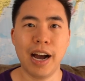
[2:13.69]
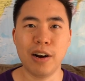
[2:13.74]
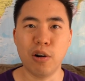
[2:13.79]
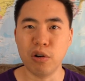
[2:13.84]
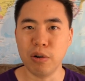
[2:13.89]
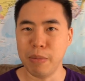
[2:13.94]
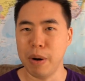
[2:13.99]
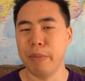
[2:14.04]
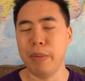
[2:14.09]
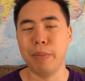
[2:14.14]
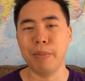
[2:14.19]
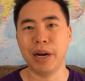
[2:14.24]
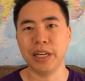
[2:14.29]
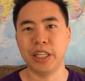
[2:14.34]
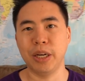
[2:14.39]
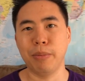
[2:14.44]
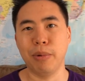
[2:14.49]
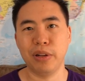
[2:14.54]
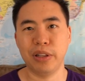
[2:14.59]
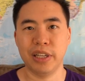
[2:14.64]
I don't remember
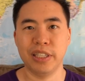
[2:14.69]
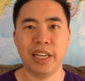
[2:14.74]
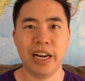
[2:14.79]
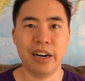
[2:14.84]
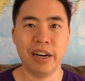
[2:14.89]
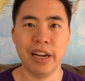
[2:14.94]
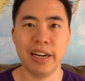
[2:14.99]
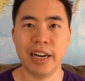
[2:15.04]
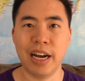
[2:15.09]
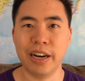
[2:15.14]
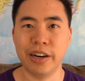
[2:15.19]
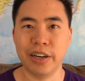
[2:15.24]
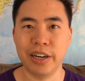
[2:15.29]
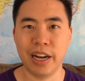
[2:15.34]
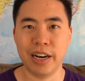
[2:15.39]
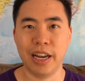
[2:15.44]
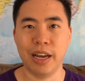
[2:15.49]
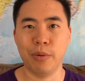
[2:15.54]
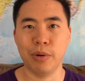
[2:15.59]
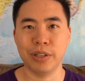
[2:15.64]
much about this airline other
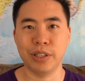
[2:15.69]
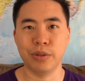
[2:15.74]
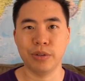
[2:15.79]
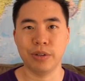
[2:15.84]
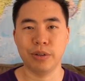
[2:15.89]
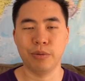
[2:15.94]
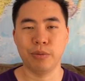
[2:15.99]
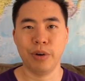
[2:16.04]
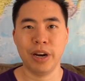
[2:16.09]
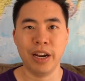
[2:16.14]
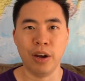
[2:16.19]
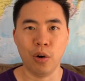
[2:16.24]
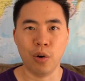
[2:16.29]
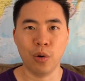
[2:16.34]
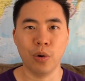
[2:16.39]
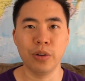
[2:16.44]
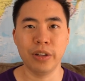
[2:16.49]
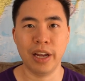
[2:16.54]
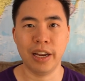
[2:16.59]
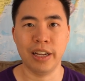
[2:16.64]
than it was really
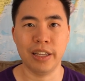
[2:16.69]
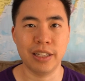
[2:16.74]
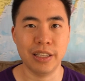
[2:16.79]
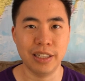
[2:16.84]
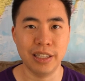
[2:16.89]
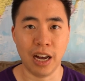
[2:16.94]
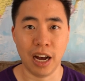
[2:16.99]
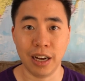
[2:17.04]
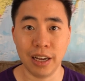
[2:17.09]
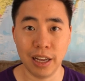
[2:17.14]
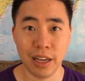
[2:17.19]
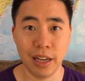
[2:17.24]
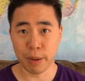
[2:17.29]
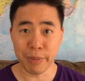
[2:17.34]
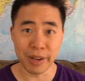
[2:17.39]
old and it sucked.